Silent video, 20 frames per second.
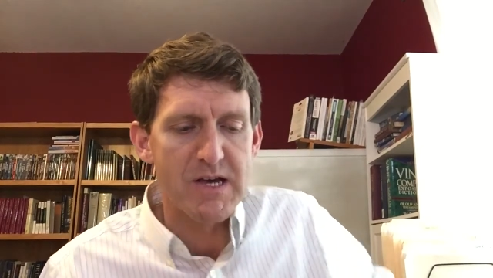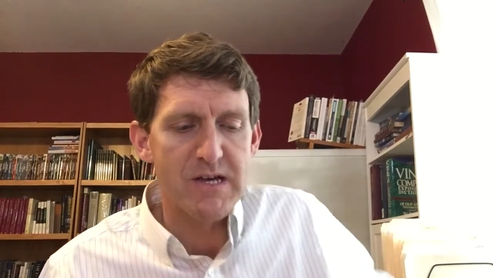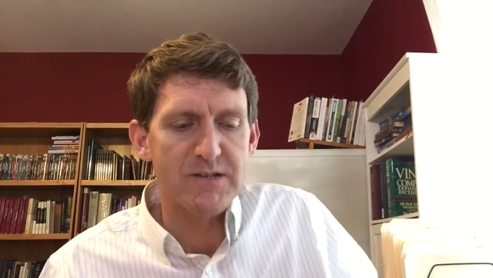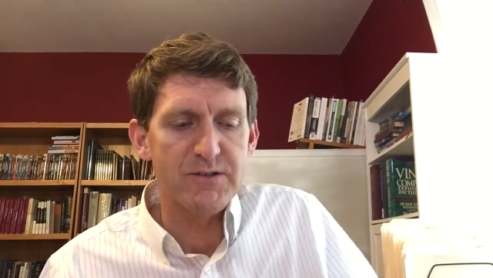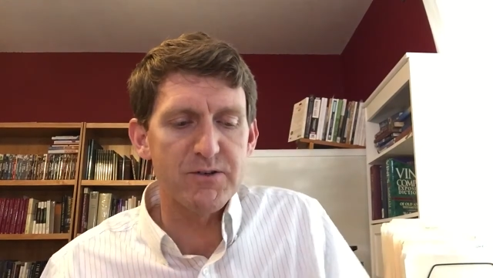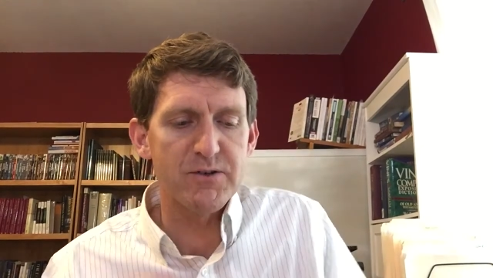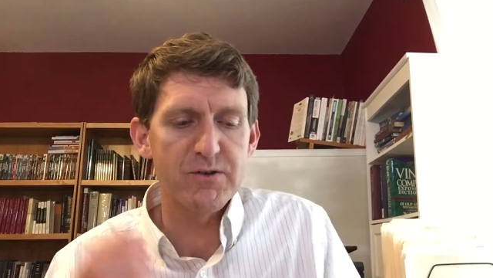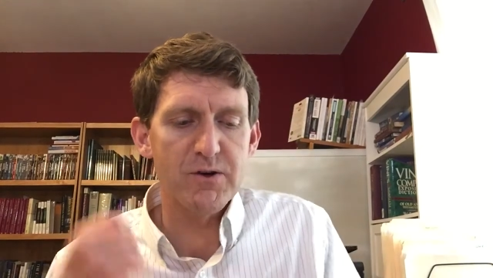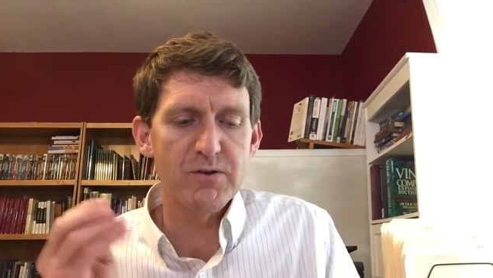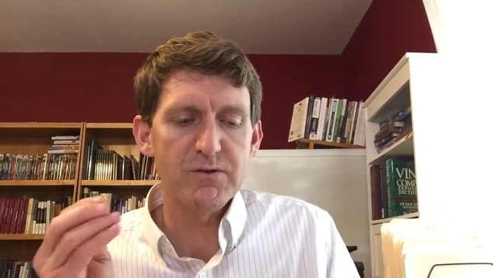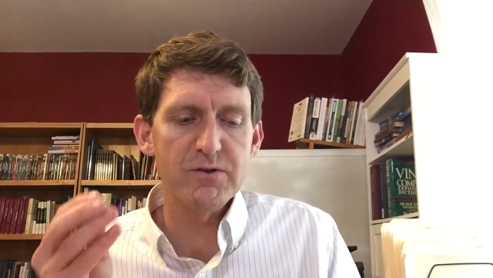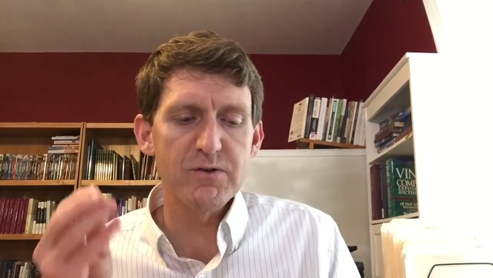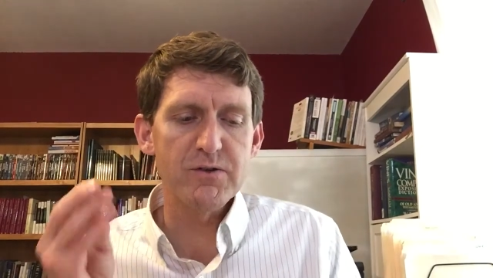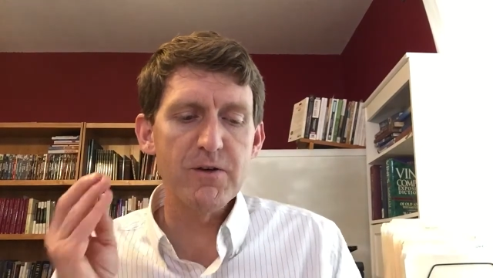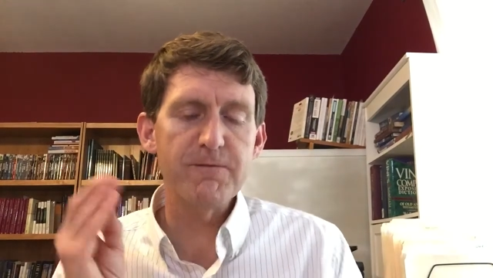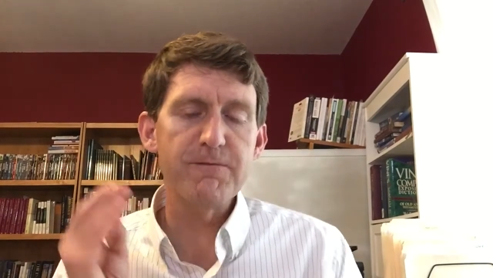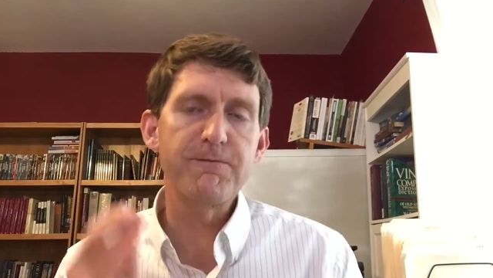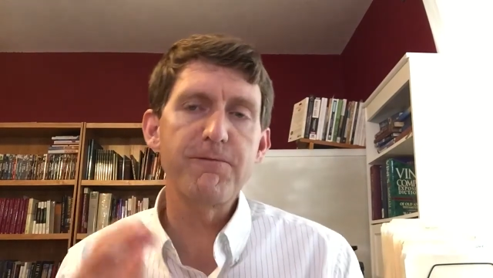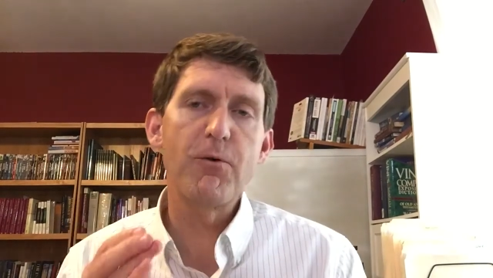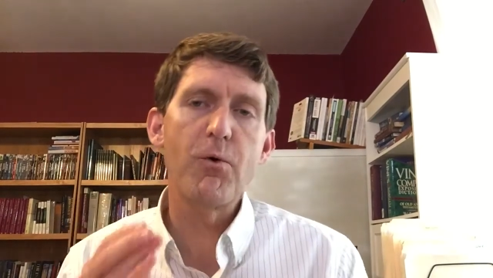So those are the
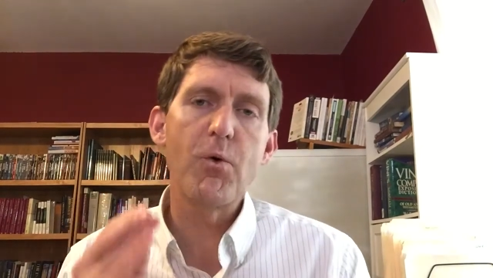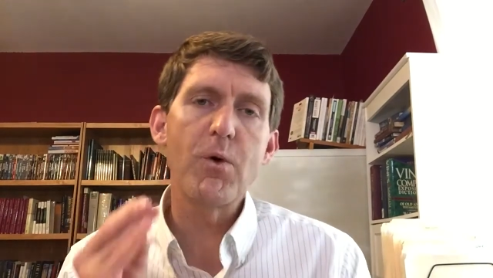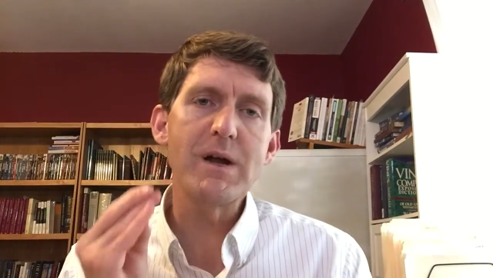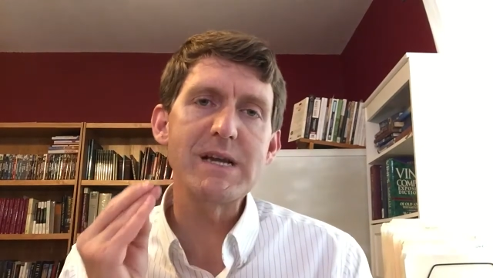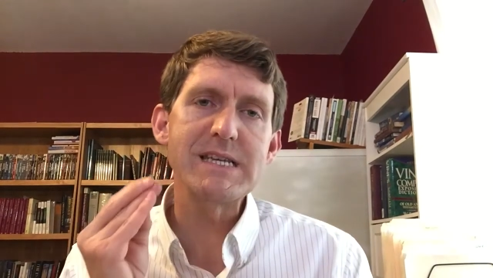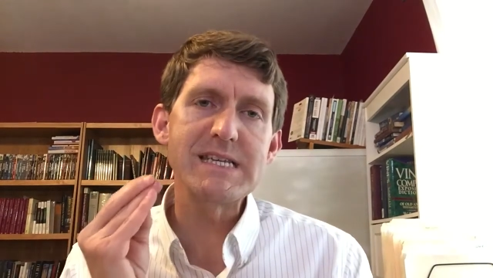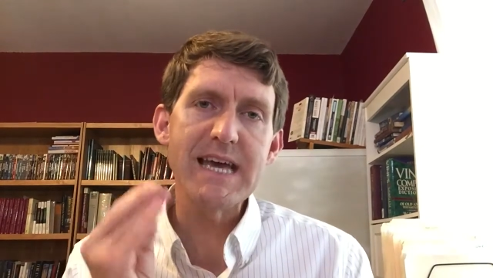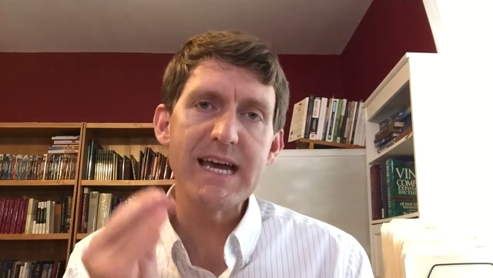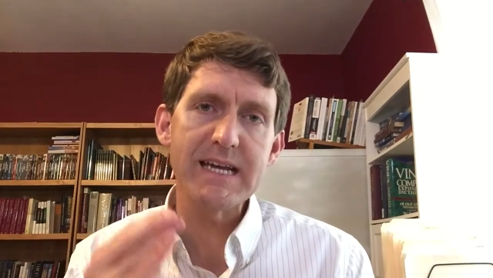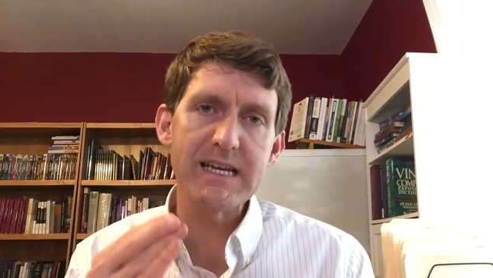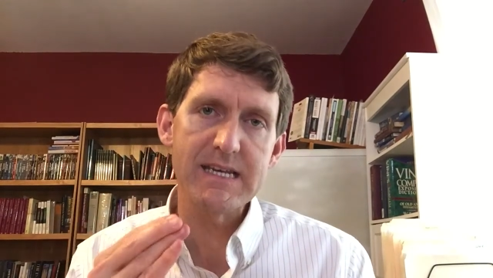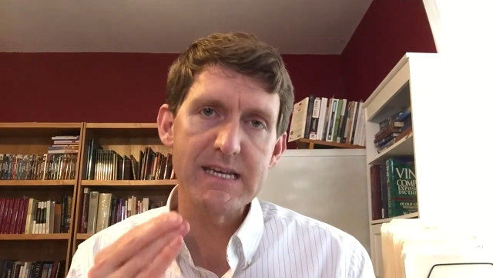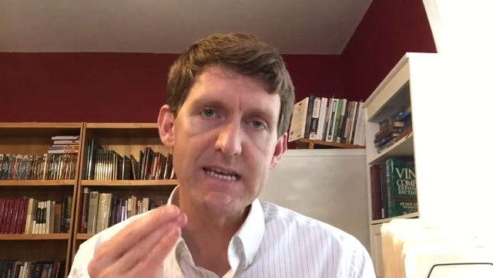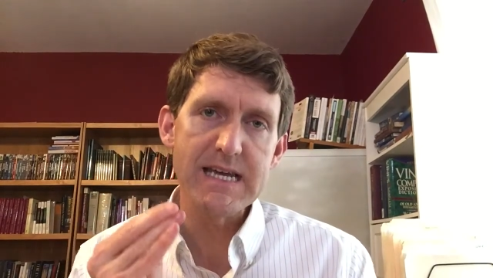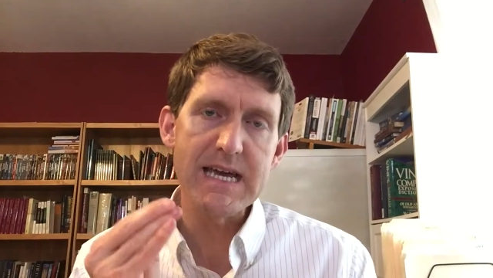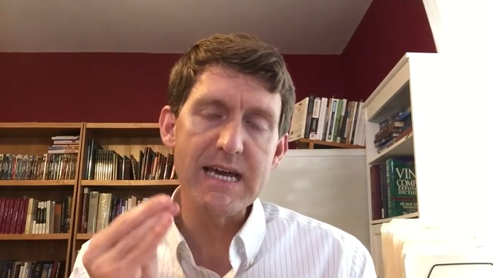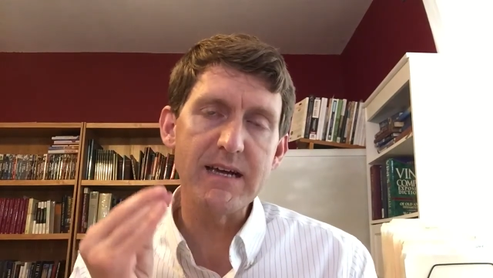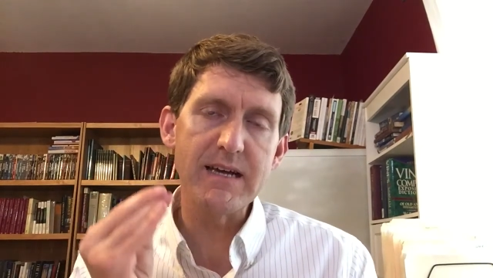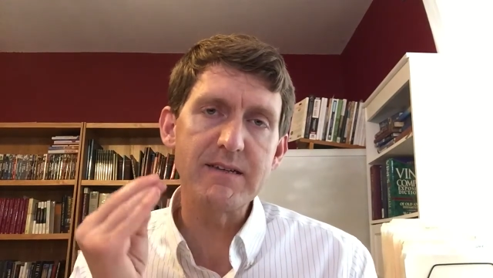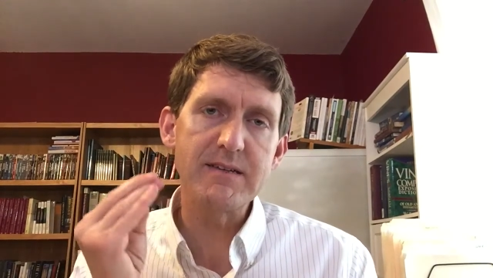four
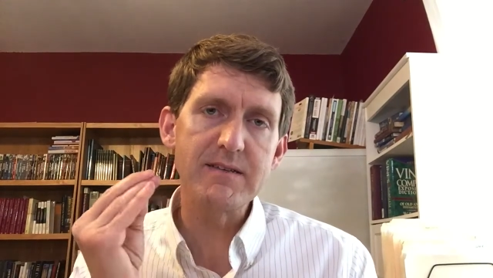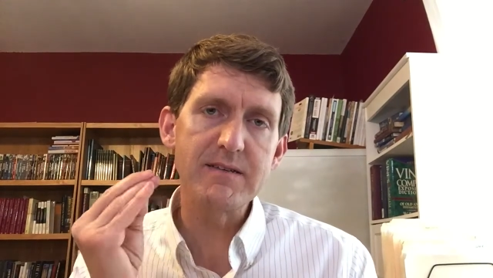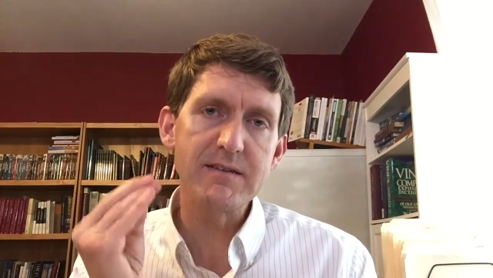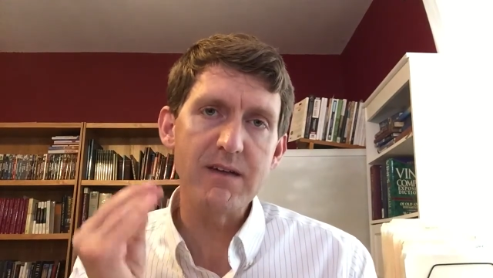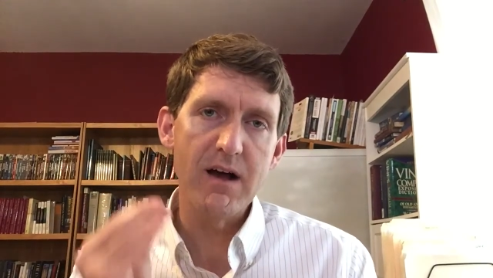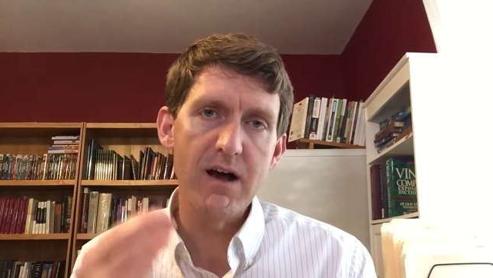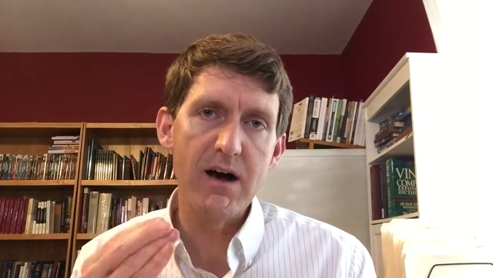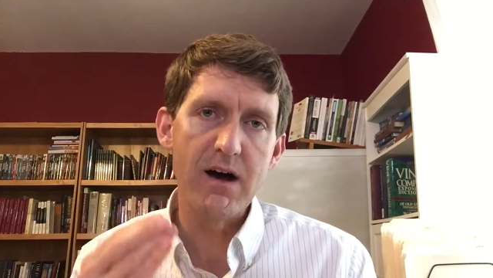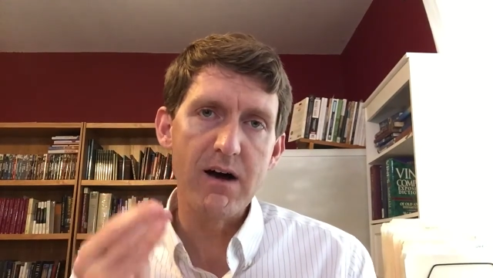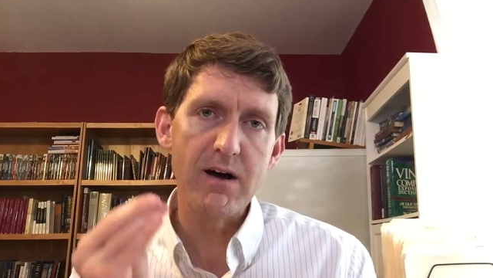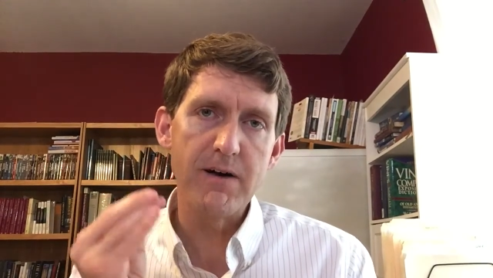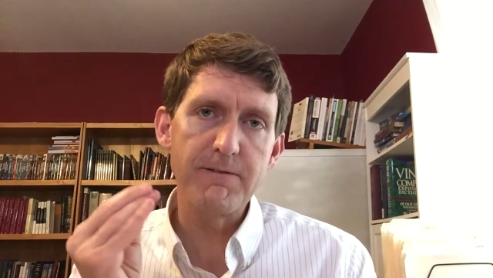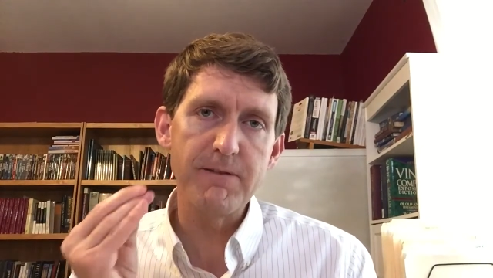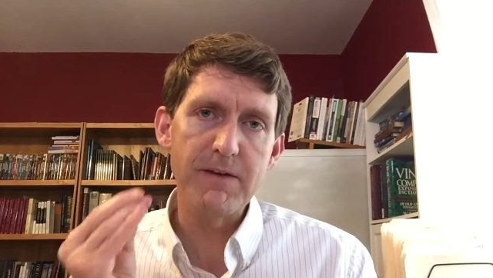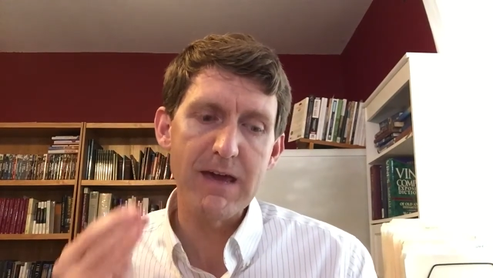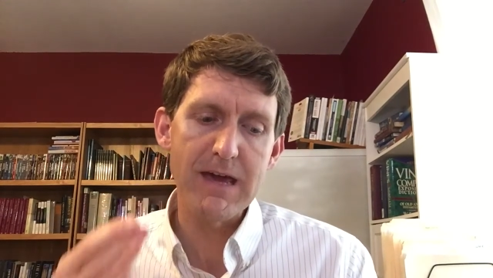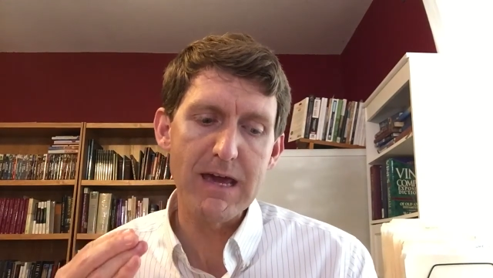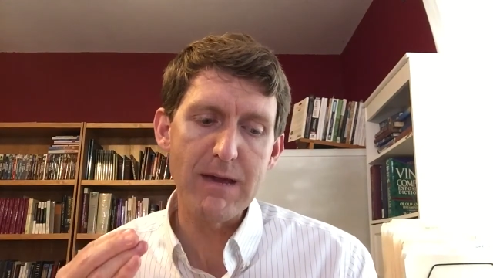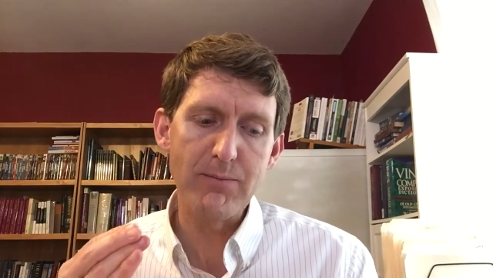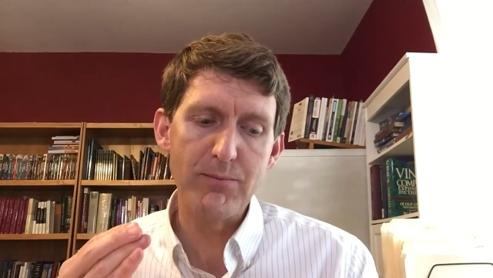techniques of
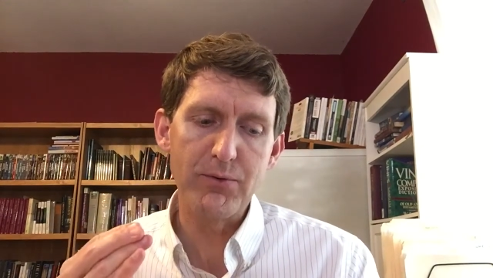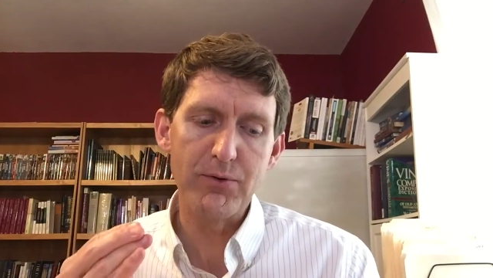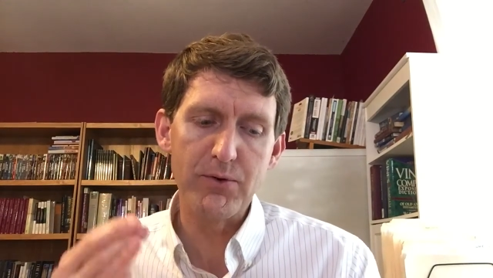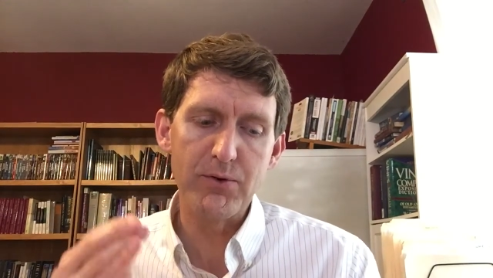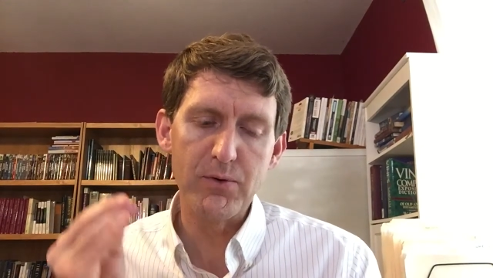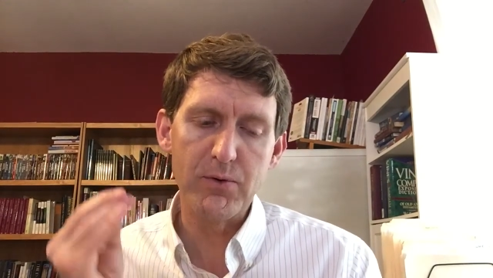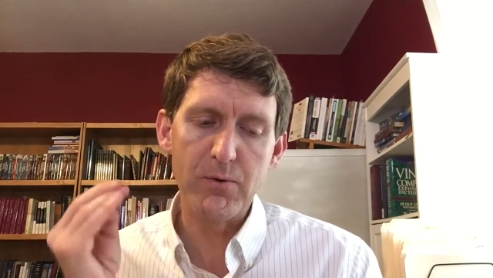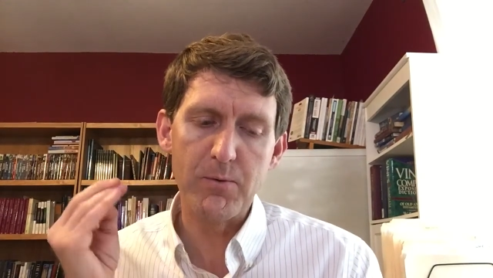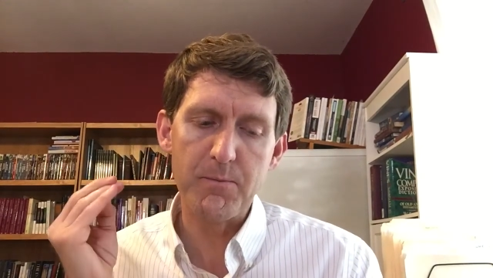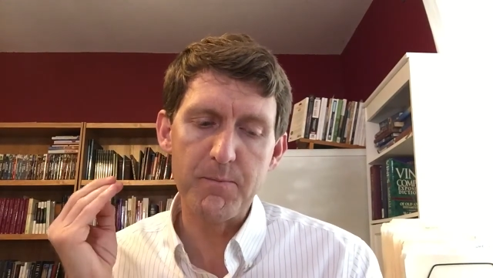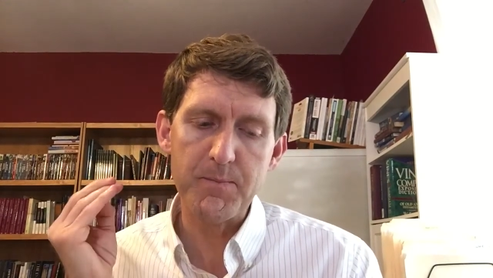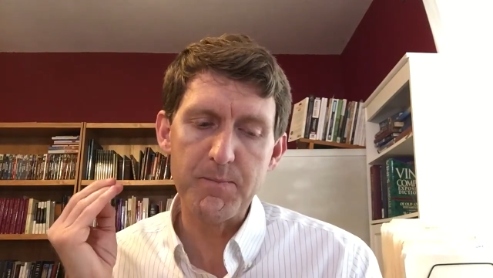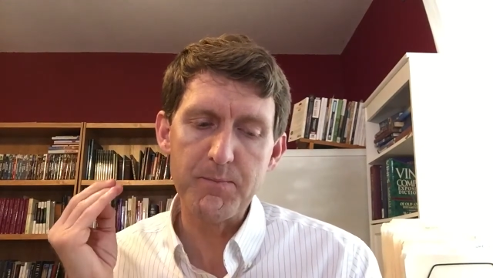Hebrew